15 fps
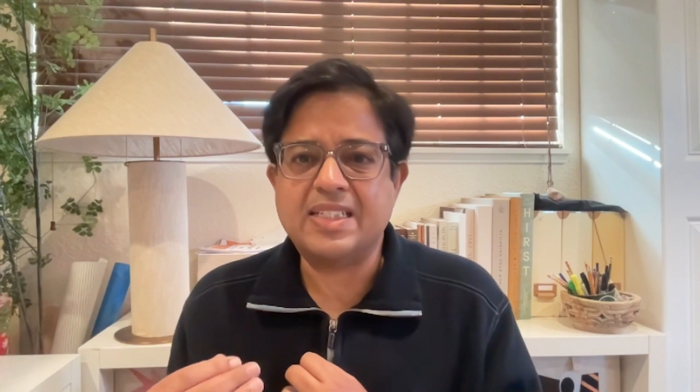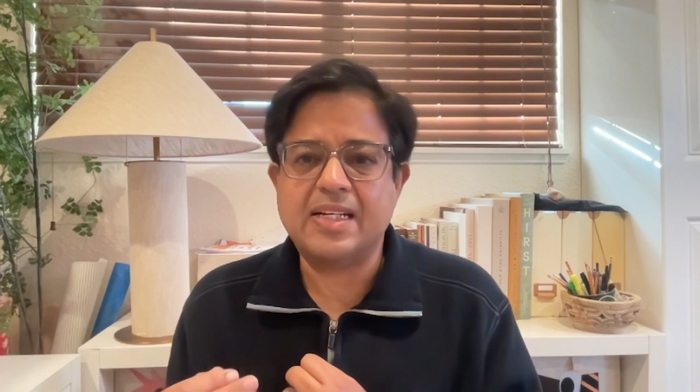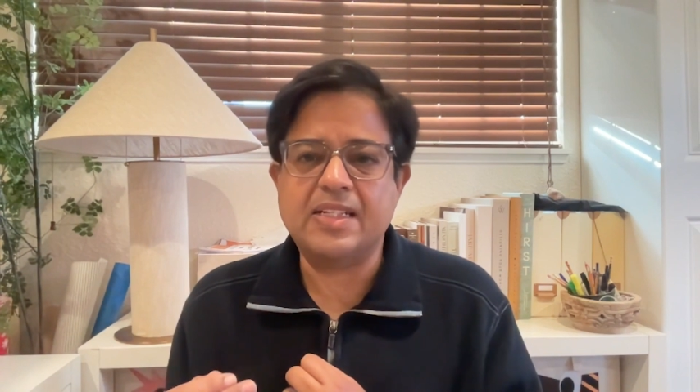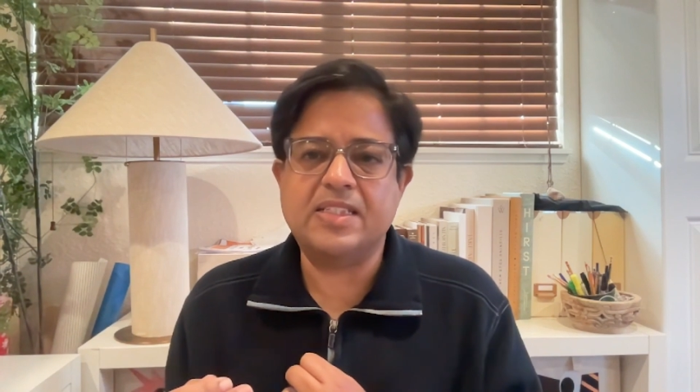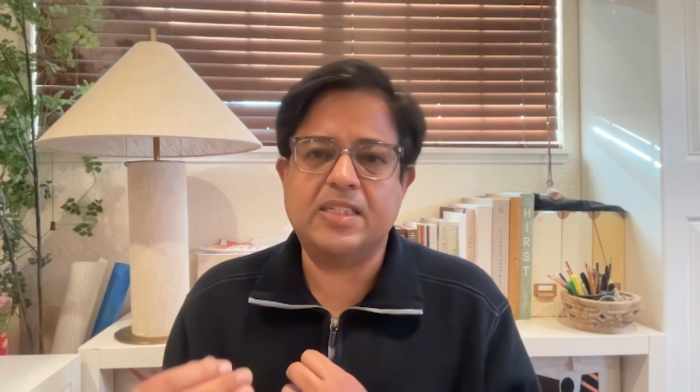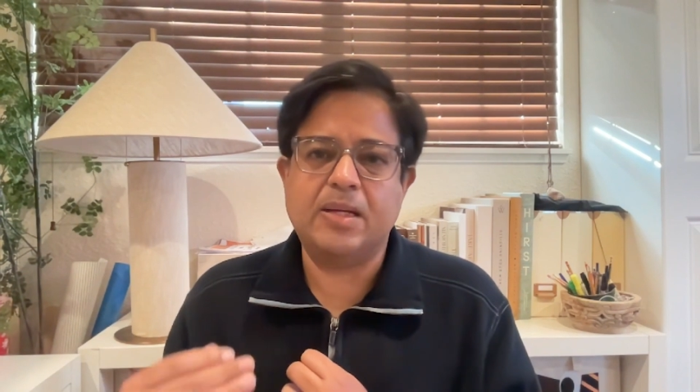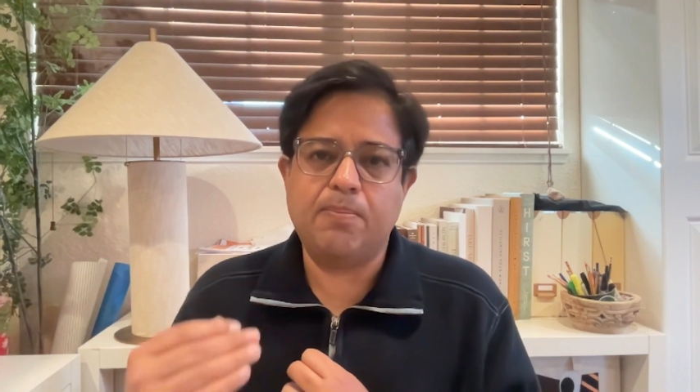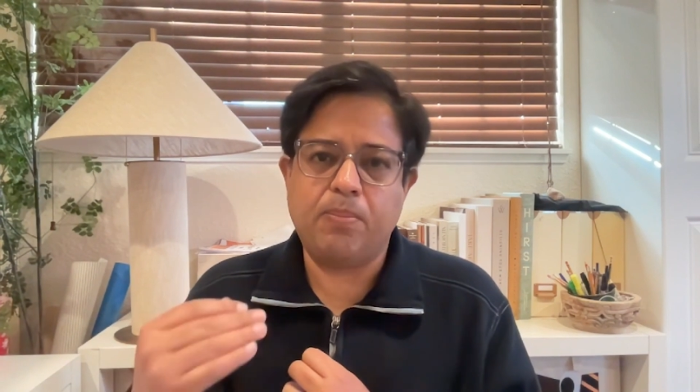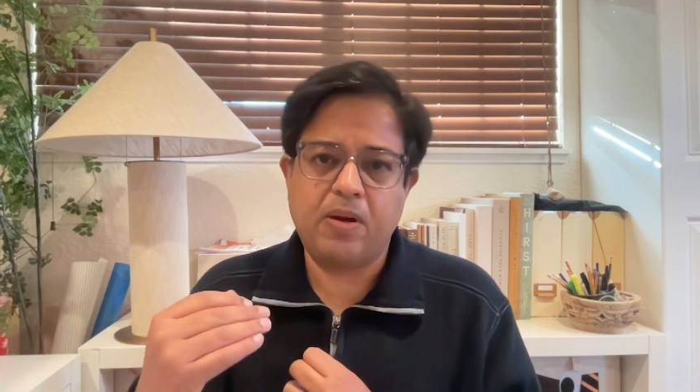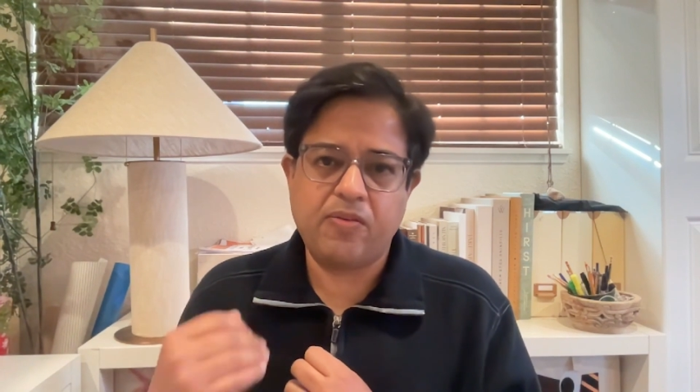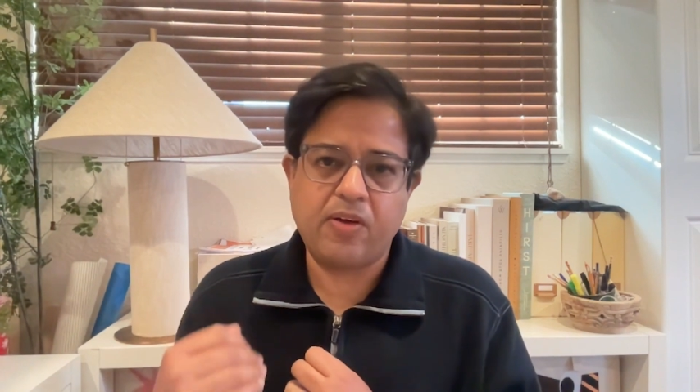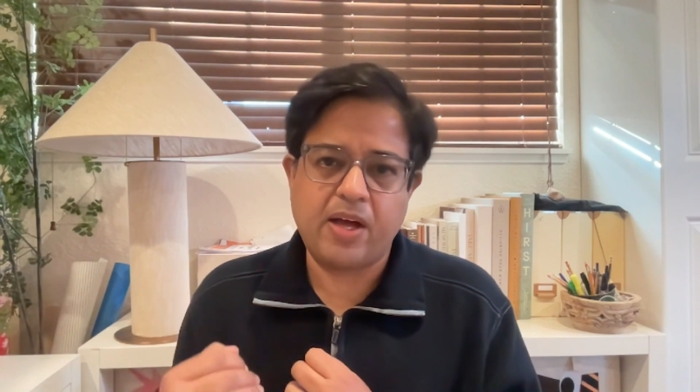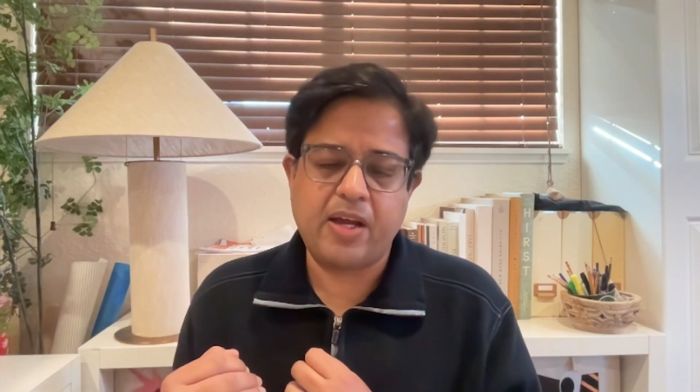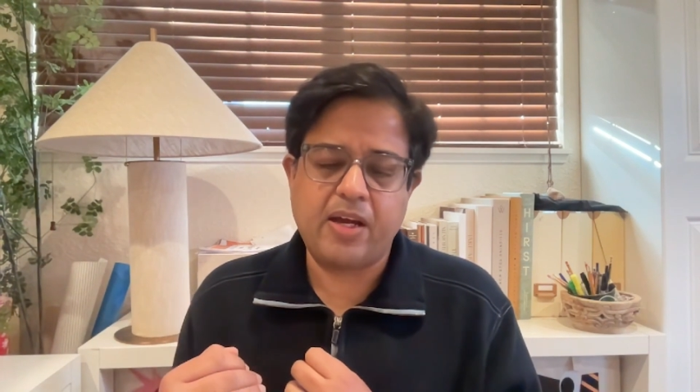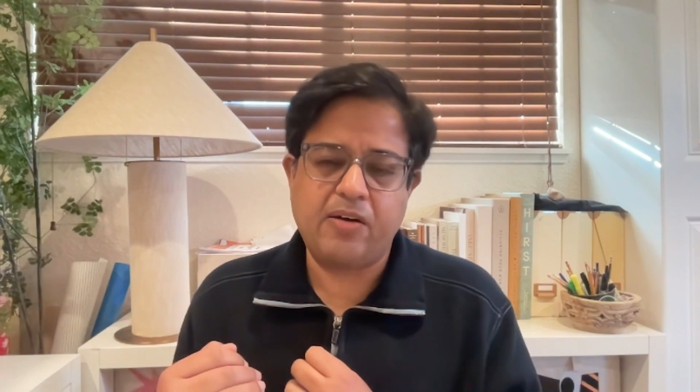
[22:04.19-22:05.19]

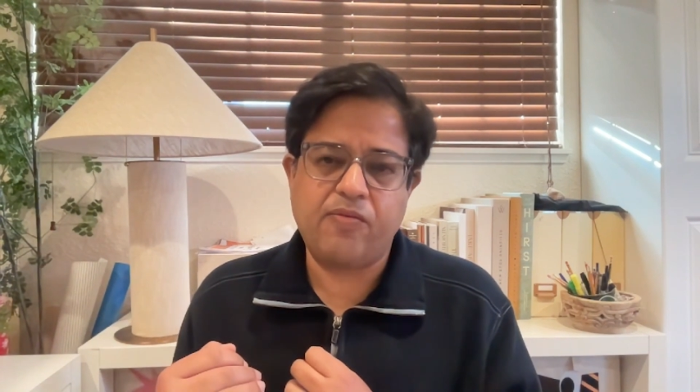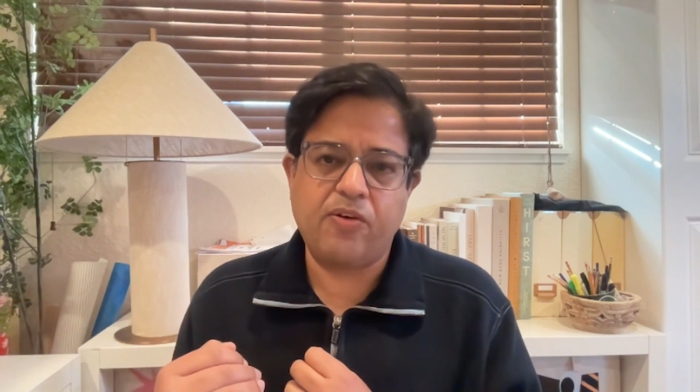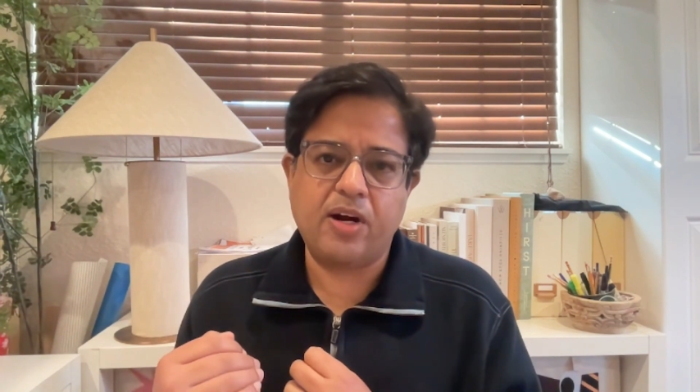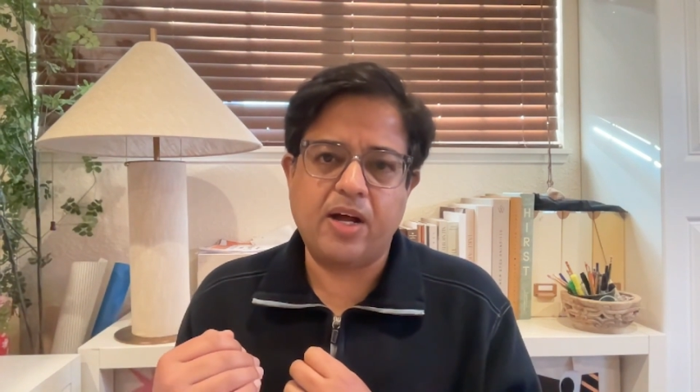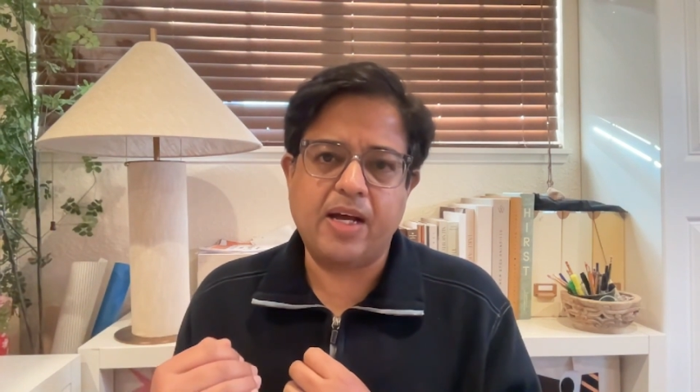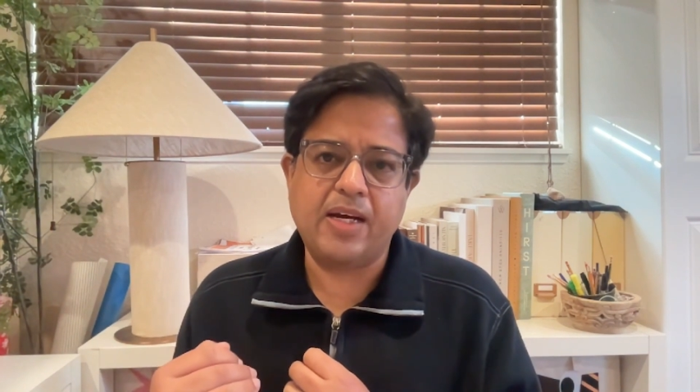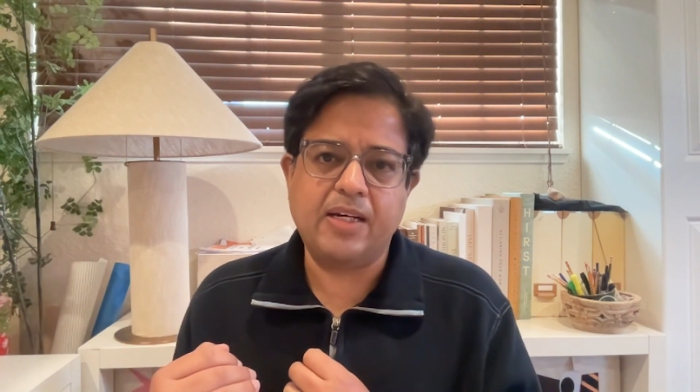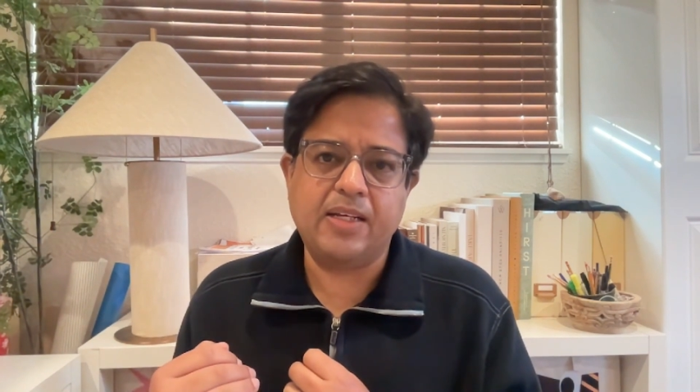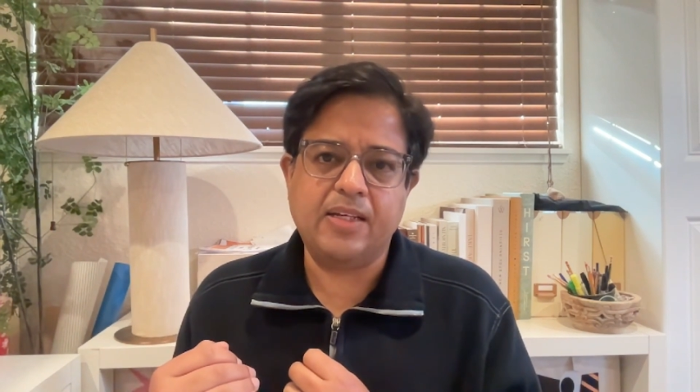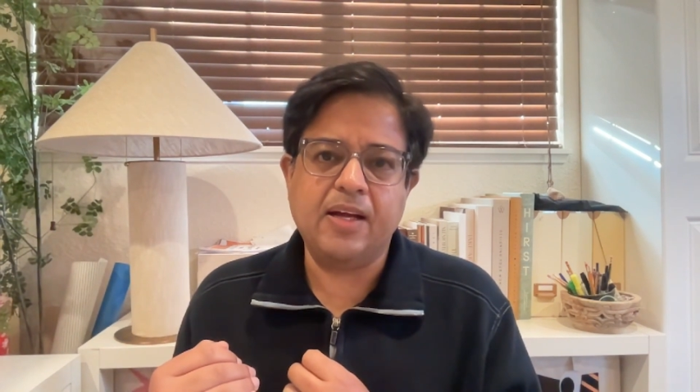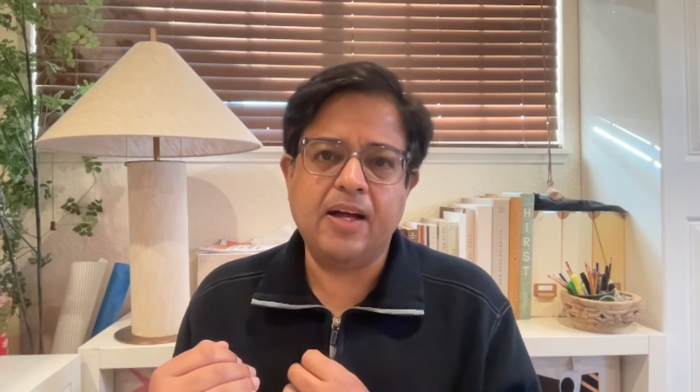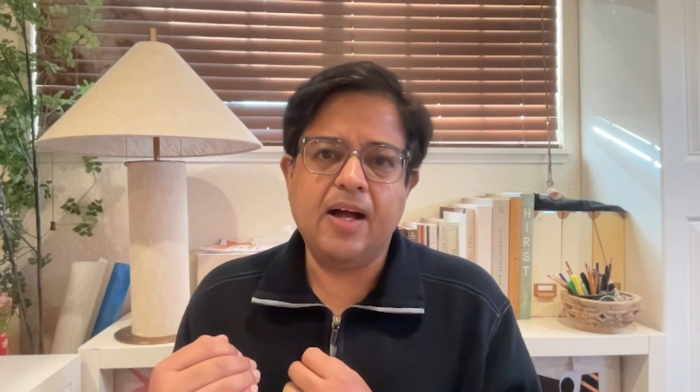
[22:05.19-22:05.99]
simplifying it for IT,